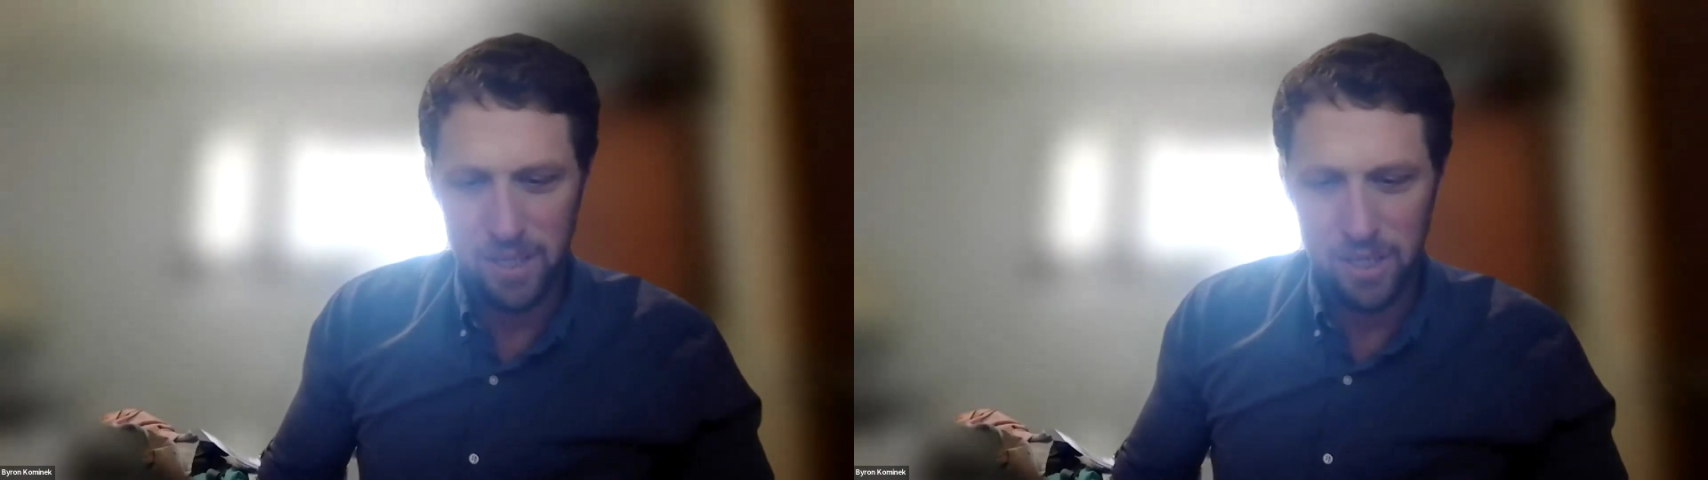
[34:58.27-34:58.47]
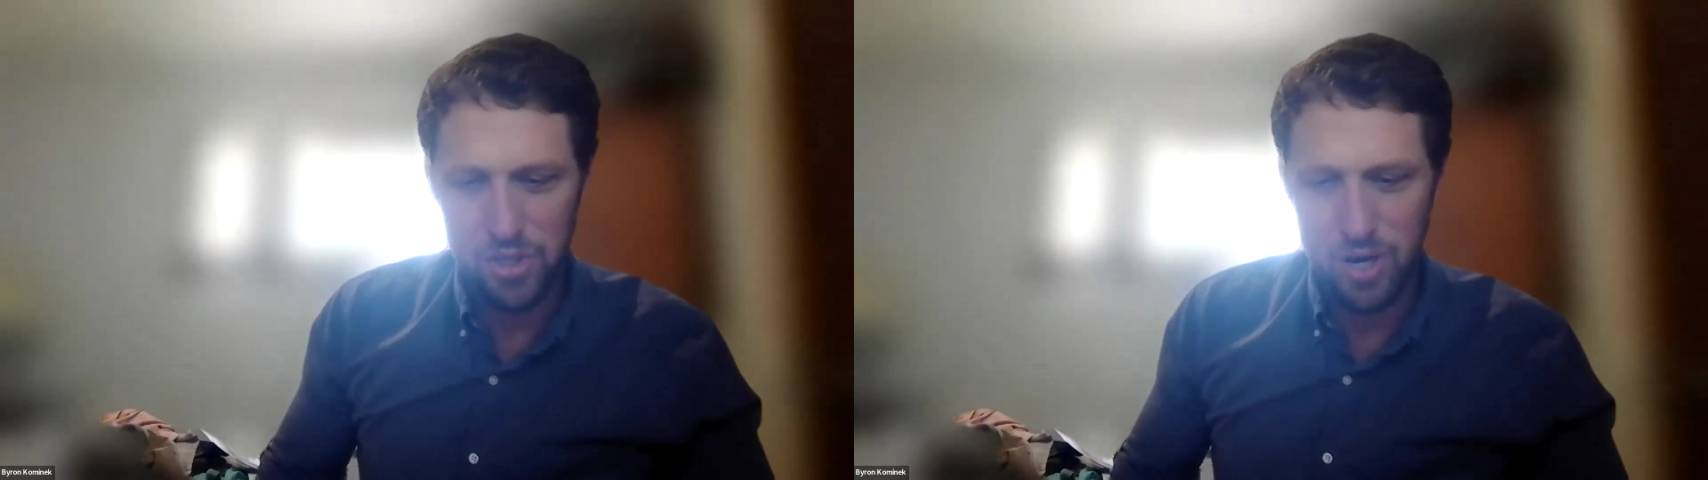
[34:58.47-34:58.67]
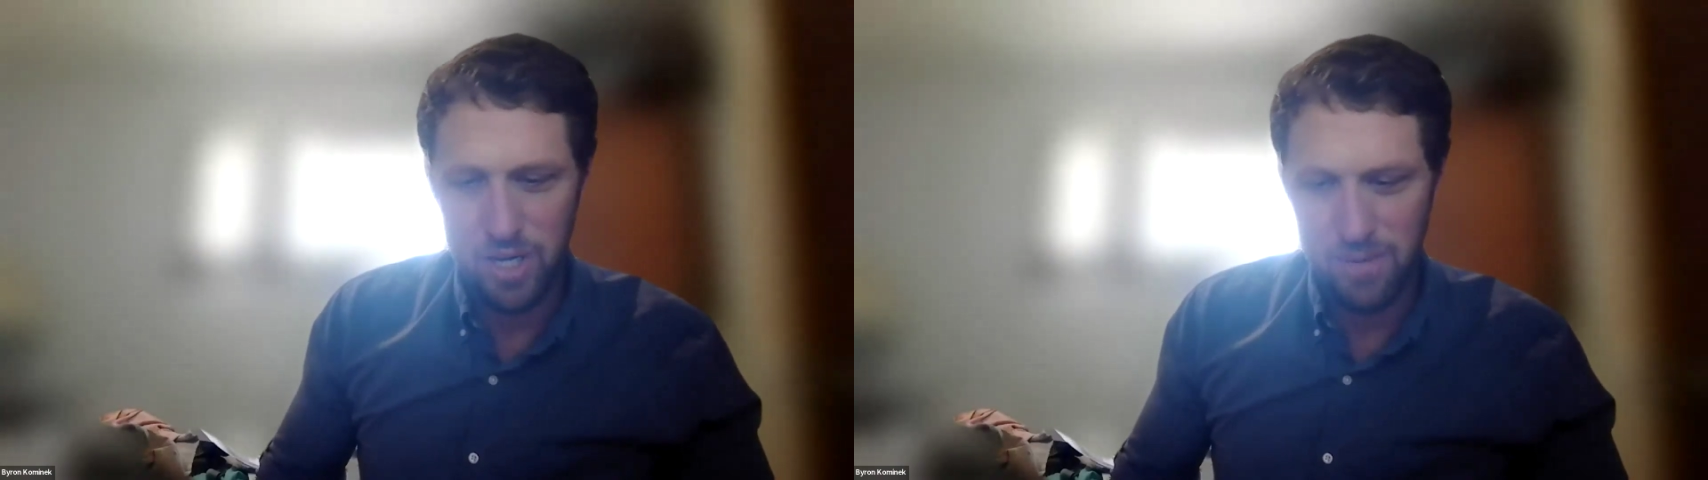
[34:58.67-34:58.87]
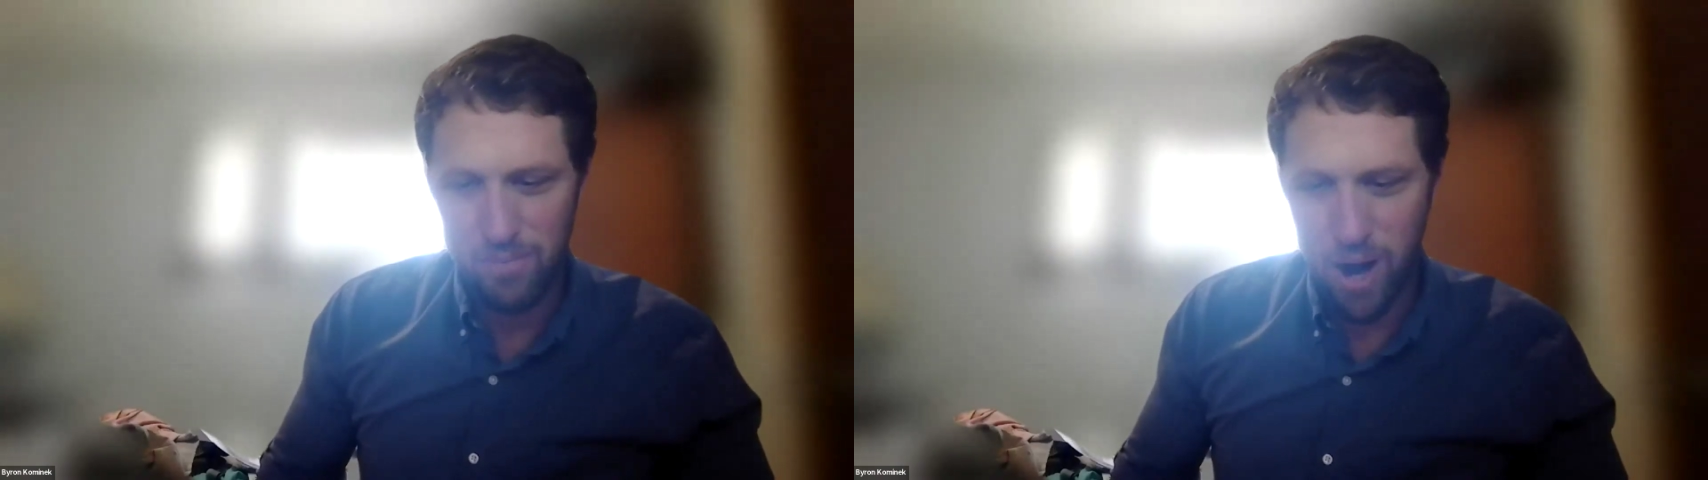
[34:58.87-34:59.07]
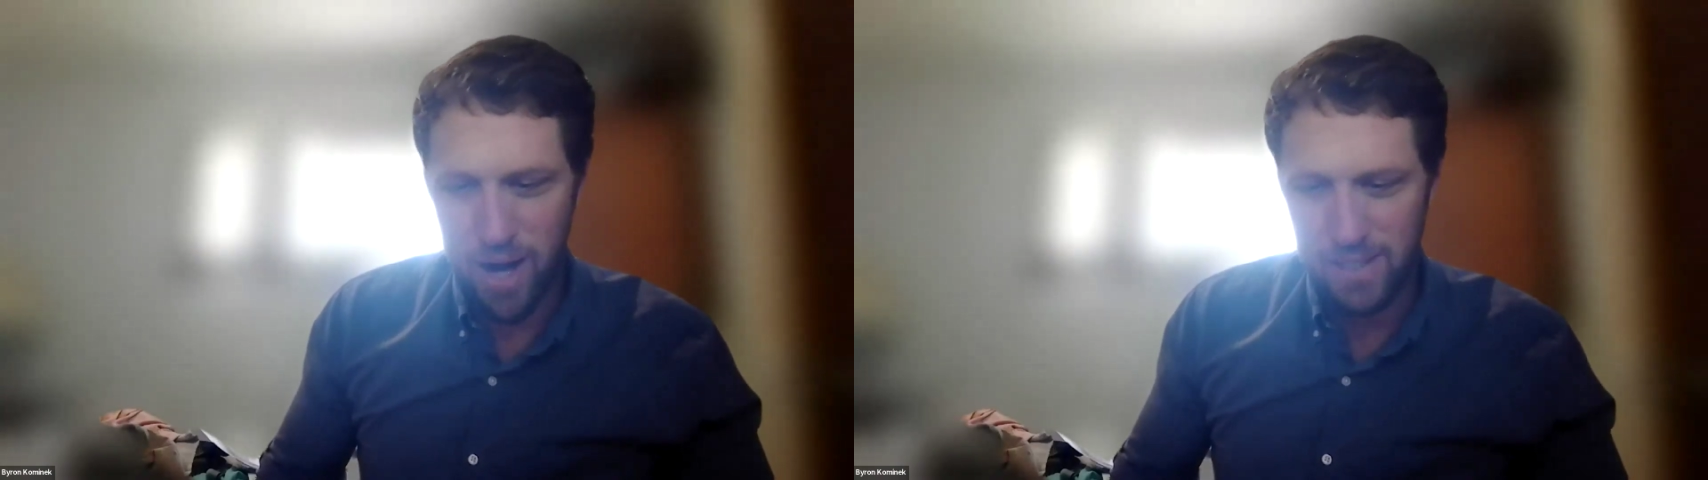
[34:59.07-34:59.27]
construction
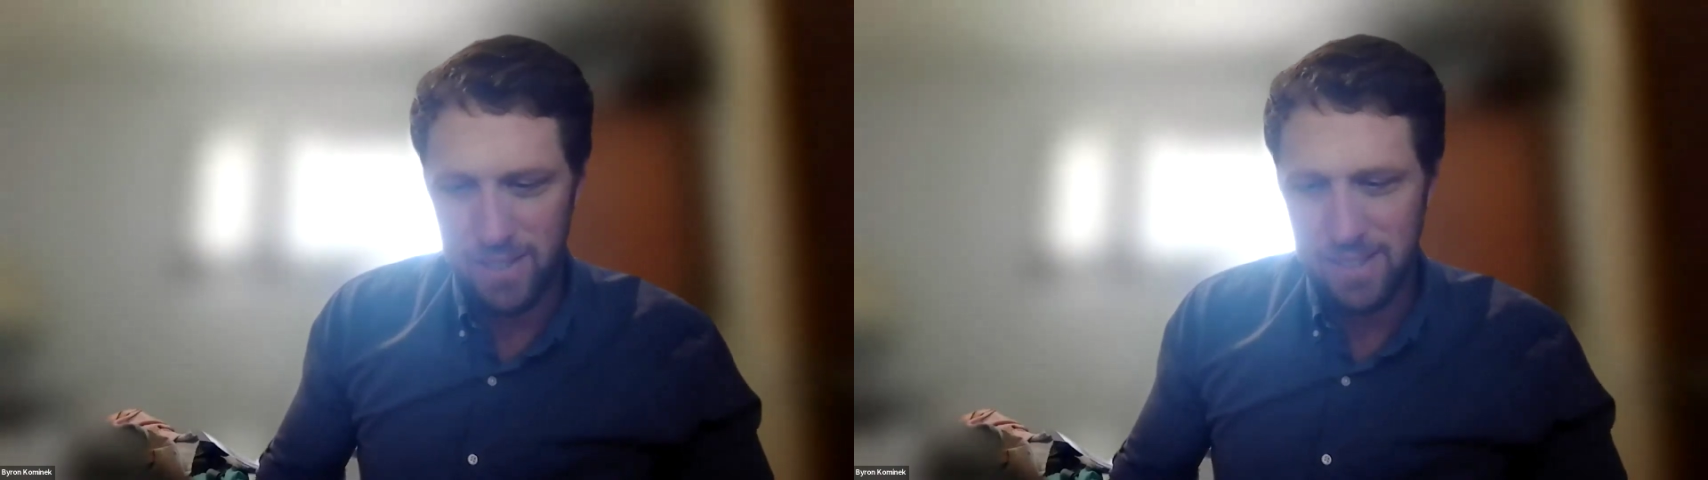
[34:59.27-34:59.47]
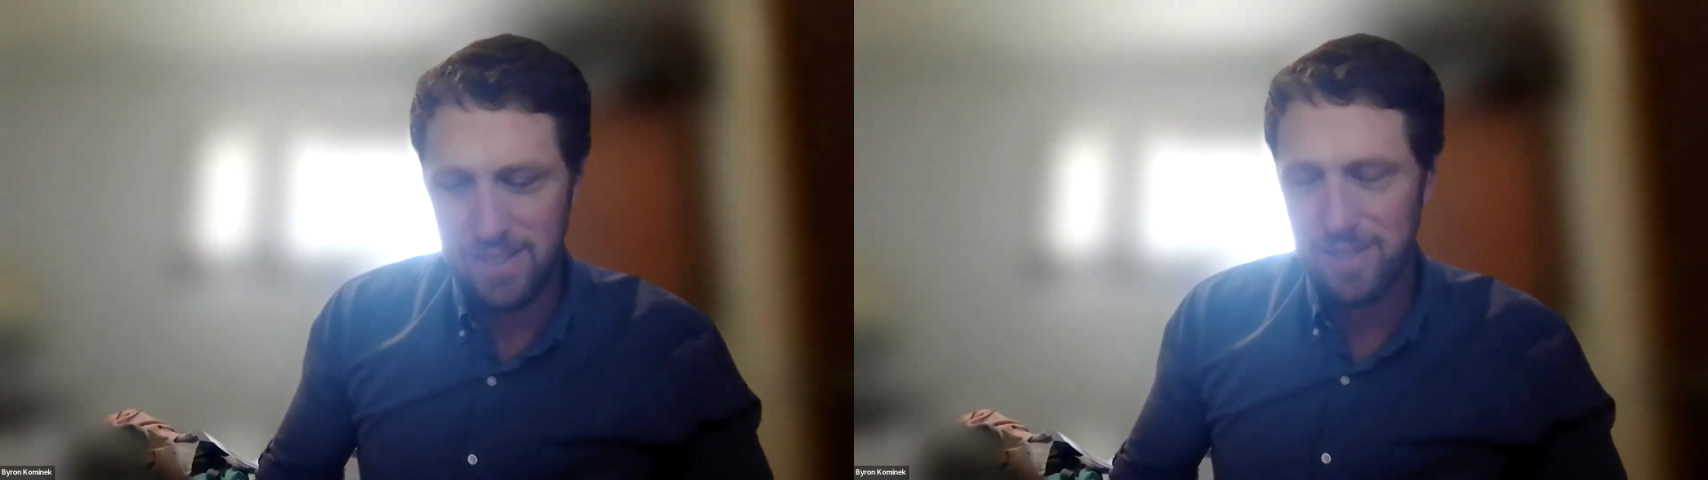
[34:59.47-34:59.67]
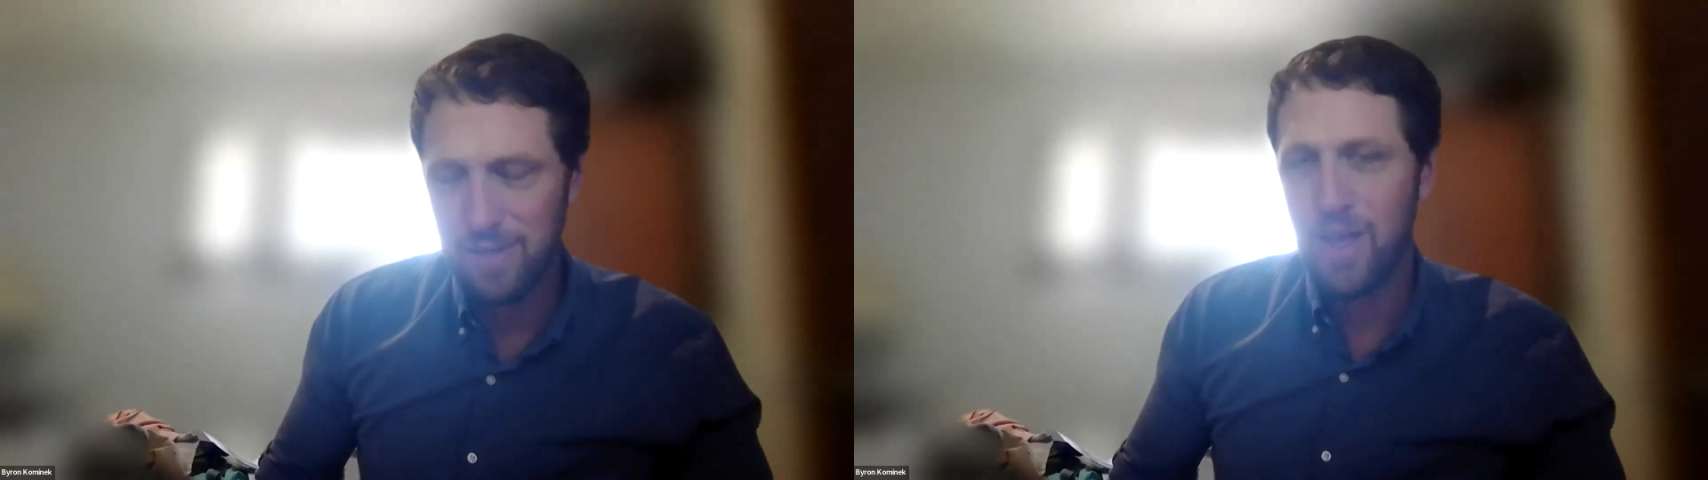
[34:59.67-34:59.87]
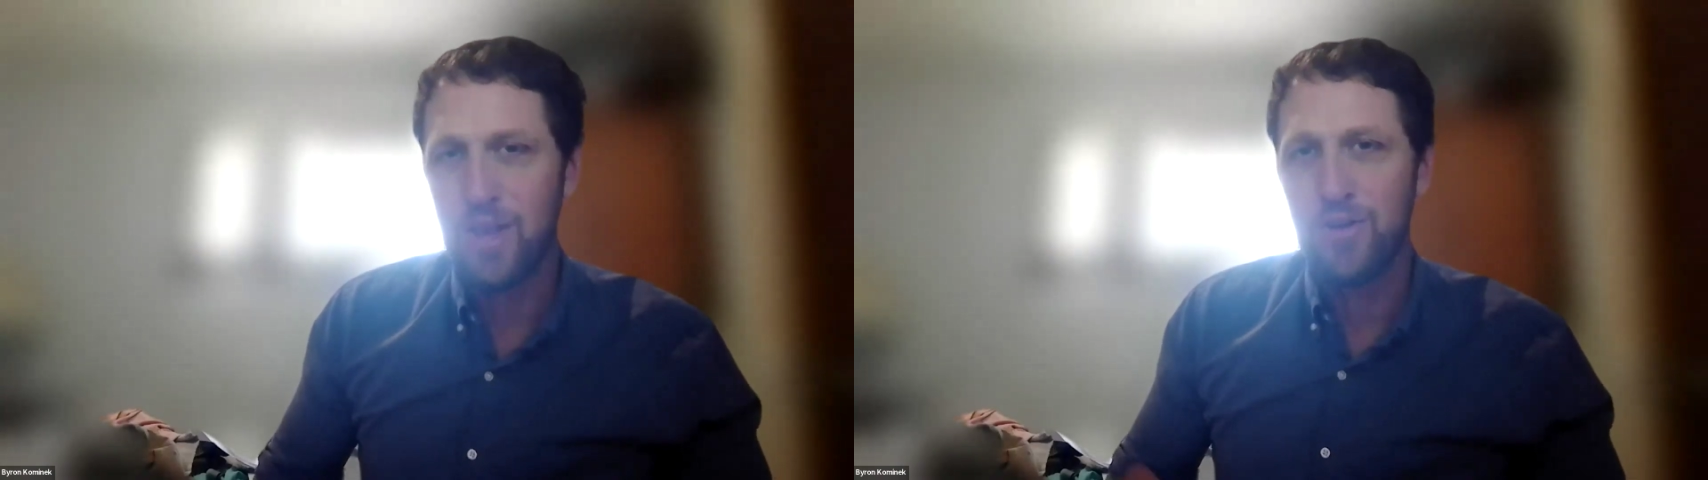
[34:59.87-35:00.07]
practices so that